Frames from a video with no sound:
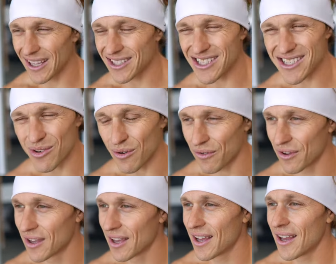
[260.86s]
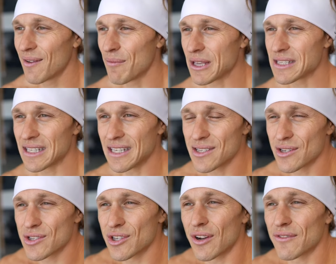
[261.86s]
it just sort of makes it
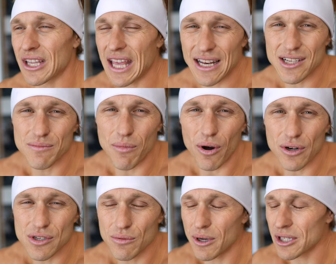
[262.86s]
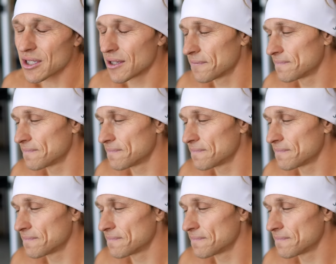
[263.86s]
easier so you don't have to catch the bar so much.